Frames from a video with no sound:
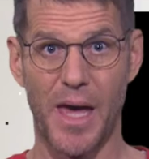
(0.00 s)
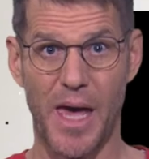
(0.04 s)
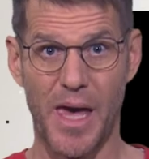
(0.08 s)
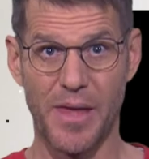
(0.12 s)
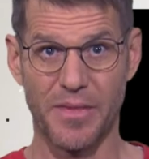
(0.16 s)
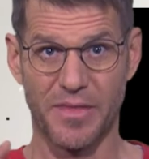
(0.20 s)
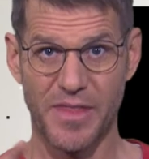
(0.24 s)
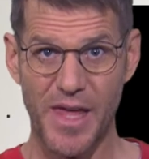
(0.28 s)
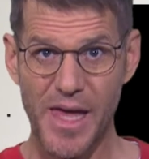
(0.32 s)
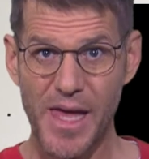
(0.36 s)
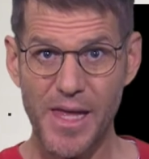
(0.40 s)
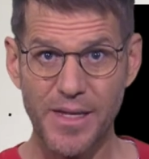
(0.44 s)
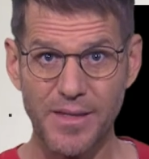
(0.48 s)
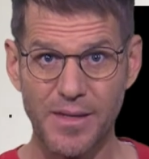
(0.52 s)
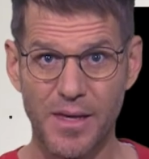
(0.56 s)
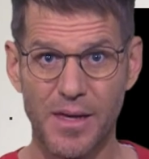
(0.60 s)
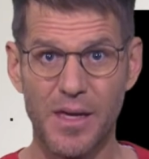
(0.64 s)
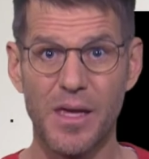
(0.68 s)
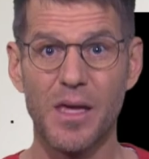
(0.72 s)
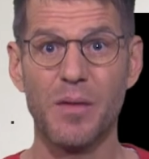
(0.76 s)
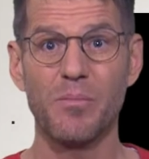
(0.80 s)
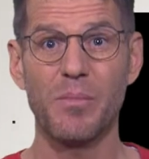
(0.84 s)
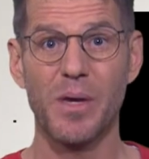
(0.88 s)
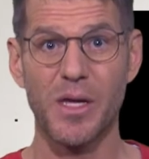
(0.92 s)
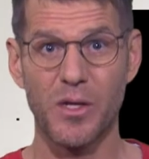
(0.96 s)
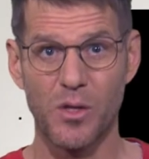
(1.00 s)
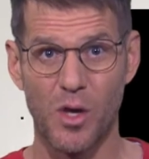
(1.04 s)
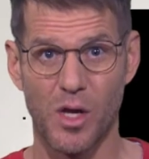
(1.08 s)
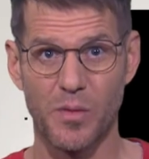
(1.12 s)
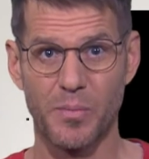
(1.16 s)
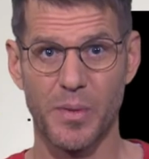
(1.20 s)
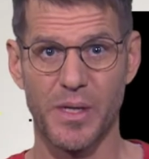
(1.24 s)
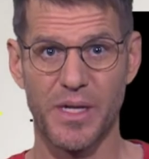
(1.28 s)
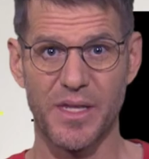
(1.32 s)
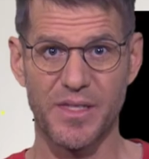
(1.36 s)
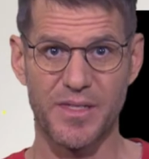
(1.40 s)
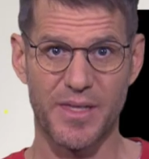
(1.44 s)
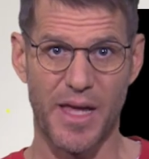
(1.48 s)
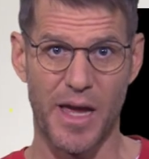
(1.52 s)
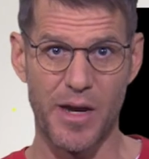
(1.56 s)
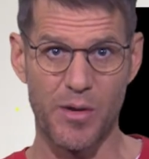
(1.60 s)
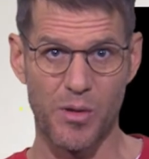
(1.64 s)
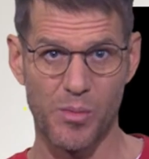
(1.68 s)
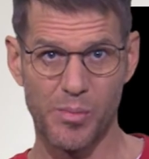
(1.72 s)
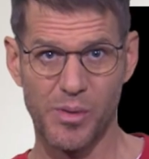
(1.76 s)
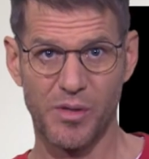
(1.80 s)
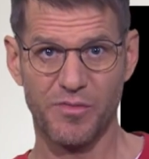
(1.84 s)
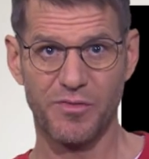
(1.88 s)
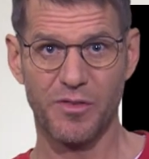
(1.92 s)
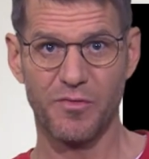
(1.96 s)
And that may not be
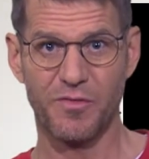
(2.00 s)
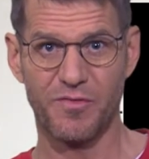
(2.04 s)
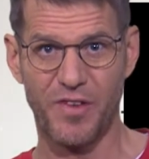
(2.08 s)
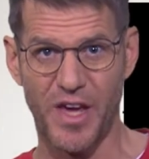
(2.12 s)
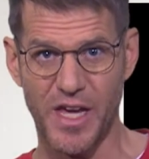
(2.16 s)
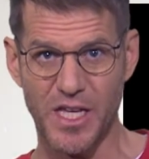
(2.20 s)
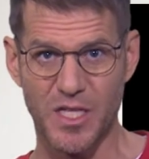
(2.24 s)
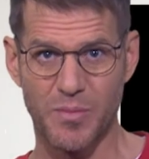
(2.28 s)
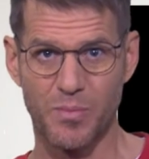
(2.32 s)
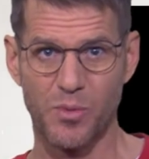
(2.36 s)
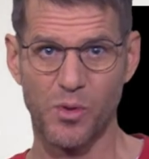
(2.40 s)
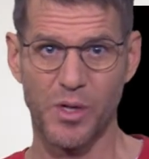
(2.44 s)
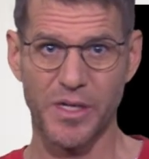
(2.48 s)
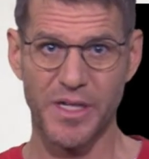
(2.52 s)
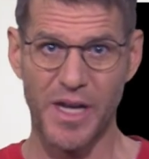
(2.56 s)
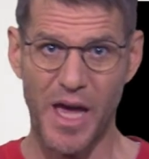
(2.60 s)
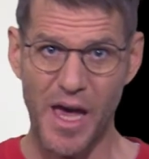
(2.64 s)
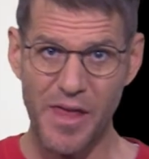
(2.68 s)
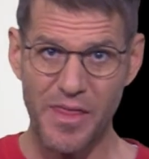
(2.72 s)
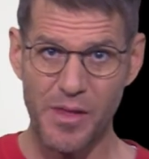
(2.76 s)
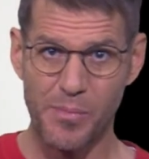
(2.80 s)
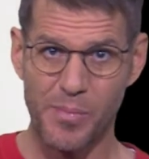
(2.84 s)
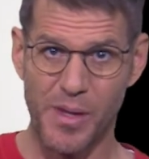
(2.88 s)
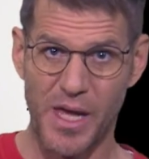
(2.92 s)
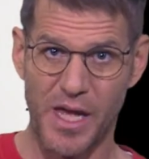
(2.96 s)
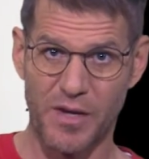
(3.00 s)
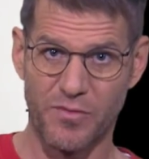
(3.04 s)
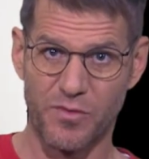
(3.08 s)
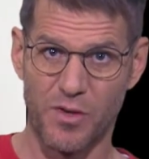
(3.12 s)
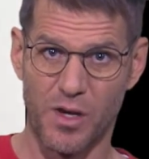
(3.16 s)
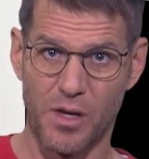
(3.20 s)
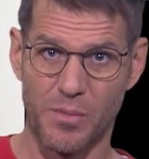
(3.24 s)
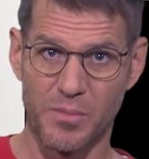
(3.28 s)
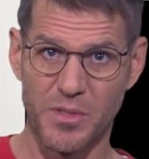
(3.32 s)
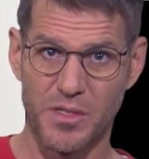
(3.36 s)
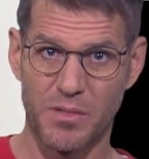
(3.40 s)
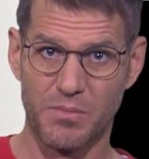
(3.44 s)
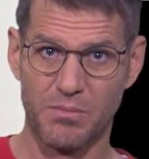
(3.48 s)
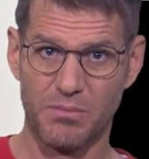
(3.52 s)
desirable for Facebook and other platforms.